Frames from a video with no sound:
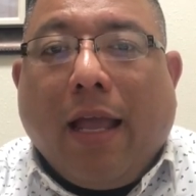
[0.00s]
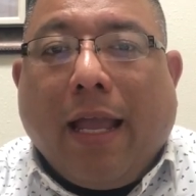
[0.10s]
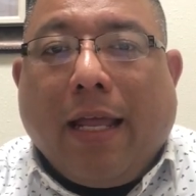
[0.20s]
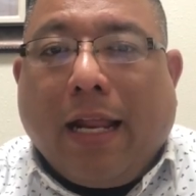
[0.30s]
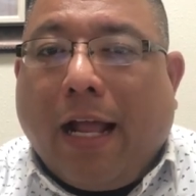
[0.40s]

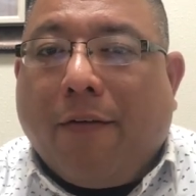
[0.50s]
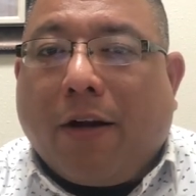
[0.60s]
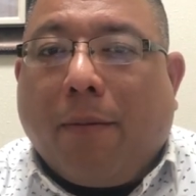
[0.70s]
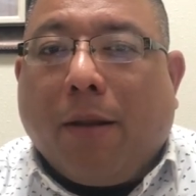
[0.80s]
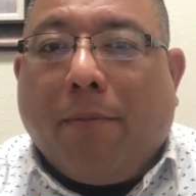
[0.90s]
and I have
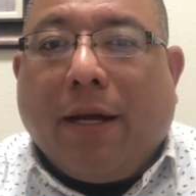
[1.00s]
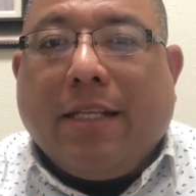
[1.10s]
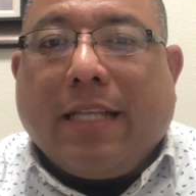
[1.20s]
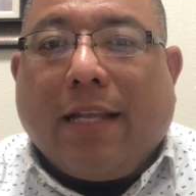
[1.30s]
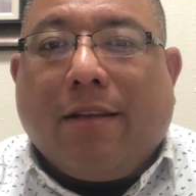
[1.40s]
a couple of
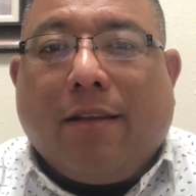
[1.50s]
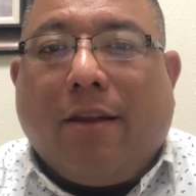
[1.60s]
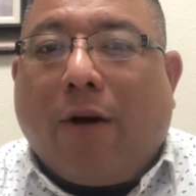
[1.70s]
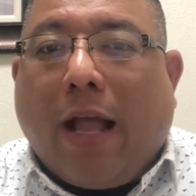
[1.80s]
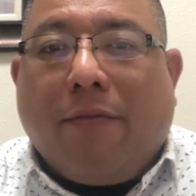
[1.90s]
buddies that
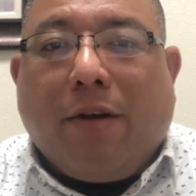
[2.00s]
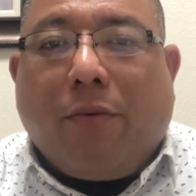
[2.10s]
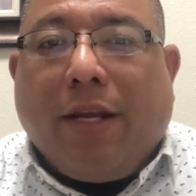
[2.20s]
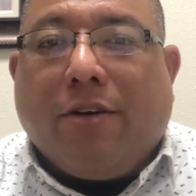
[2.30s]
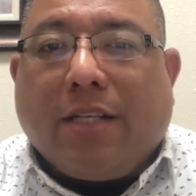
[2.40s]
they're avid
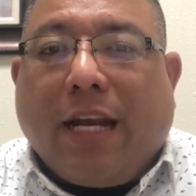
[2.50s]
readers,